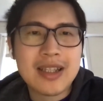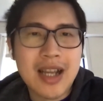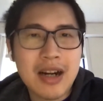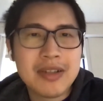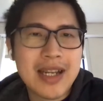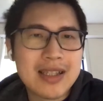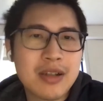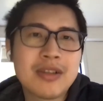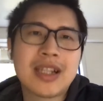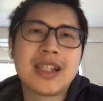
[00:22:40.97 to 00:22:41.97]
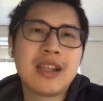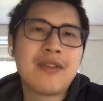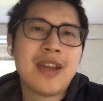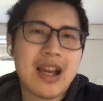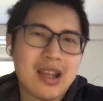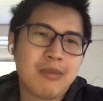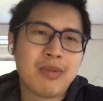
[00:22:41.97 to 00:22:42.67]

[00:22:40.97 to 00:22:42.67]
nowadays using TVM in